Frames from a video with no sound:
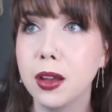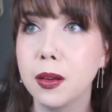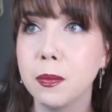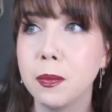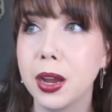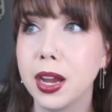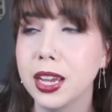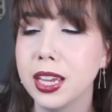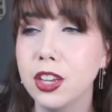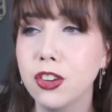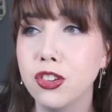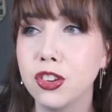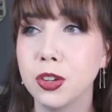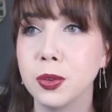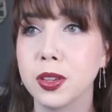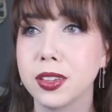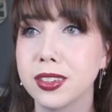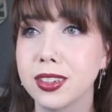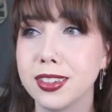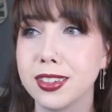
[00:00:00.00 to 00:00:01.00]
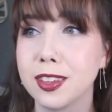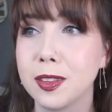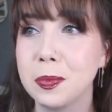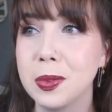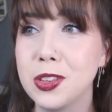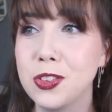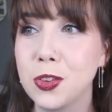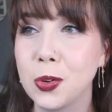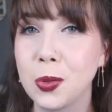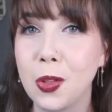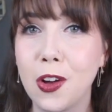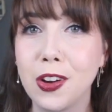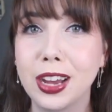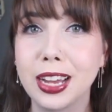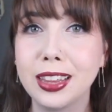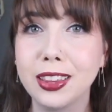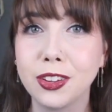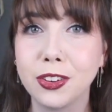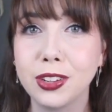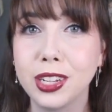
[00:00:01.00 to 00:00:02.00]
my issue is, because it's been so long, I
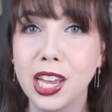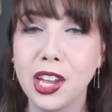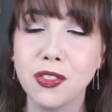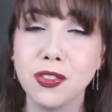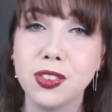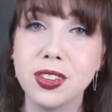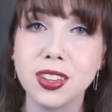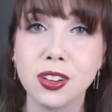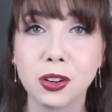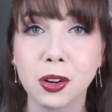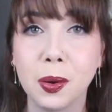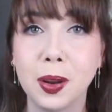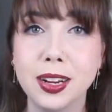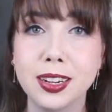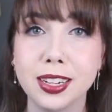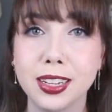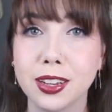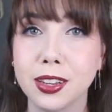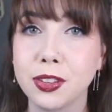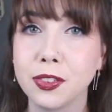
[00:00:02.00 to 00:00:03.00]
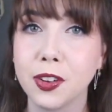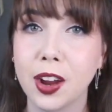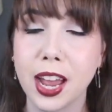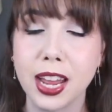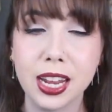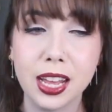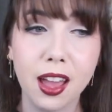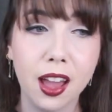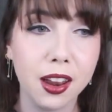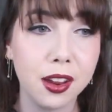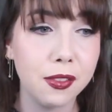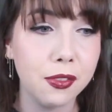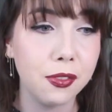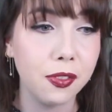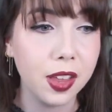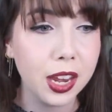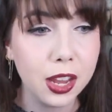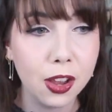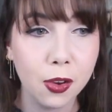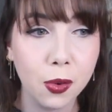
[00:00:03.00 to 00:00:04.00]
literally have zero ideas for any kind of
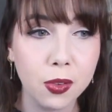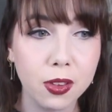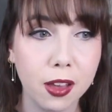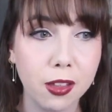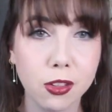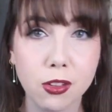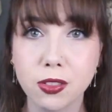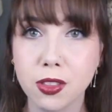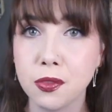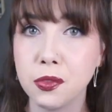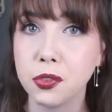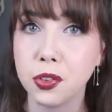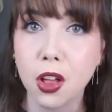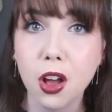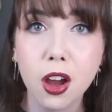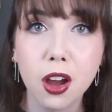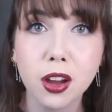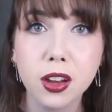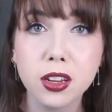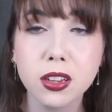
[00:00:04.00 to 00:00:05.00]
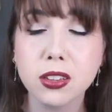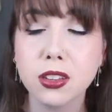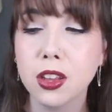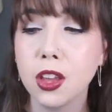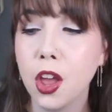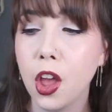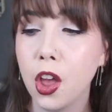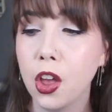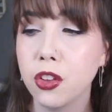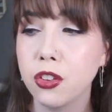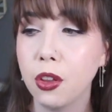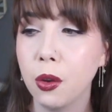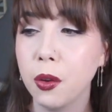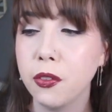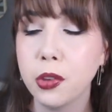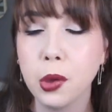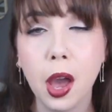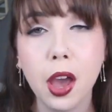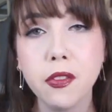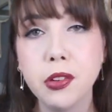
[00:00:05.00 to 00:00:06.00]
videos other than vlogs. So if
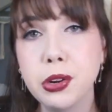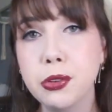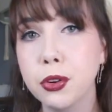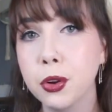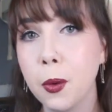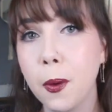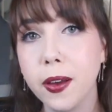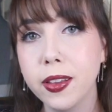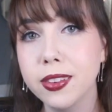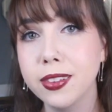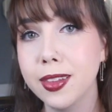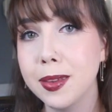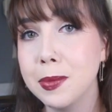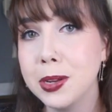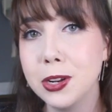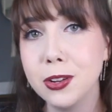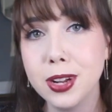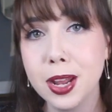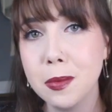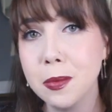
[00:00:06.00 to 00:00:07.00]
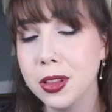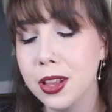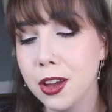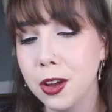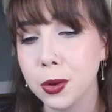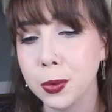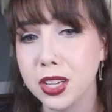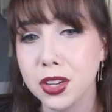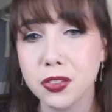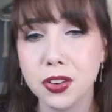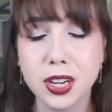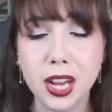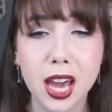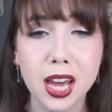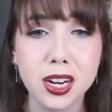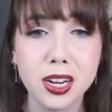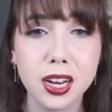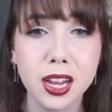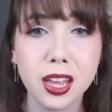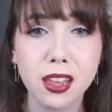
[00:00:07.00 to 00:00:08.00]
you have any requests, let me know down below. Stuff on
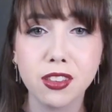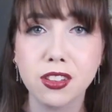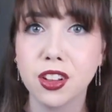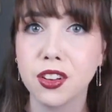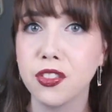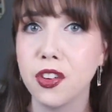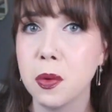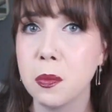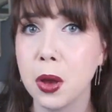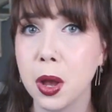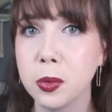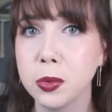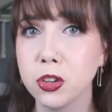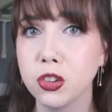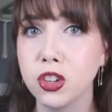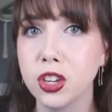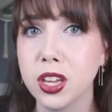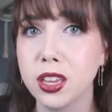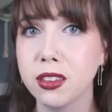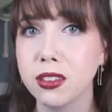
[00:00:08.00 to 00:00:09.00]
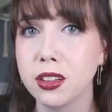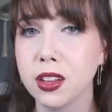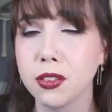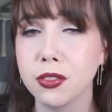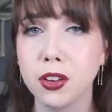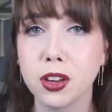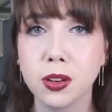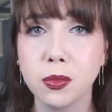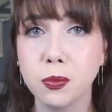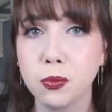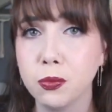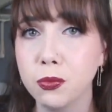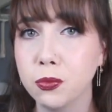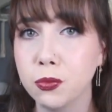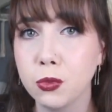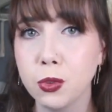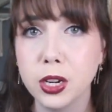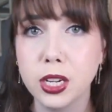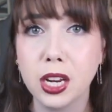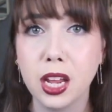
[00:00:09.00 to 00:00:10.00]
editing, stuff on publishing, stuff on
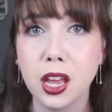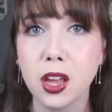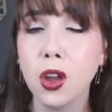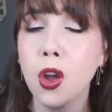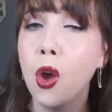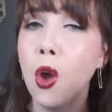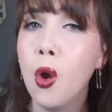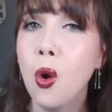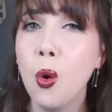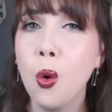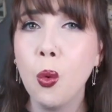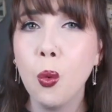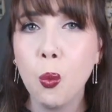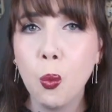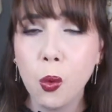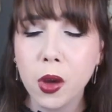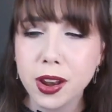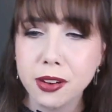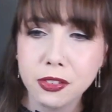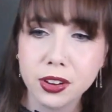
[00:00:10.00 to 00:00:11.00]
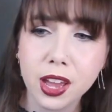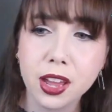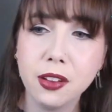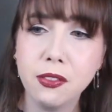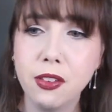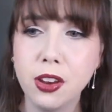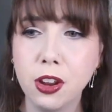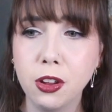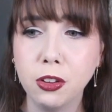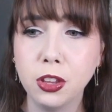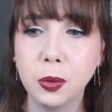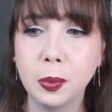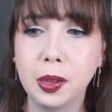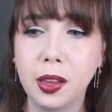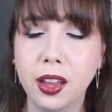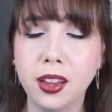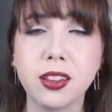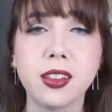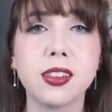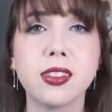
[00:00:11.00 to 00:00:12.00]
reading, whatever kind of video you would
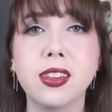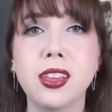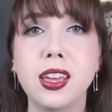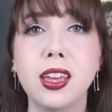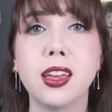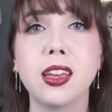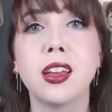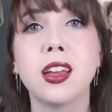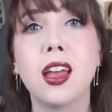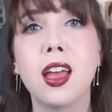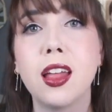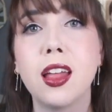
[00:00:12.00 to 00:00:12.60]
like to see,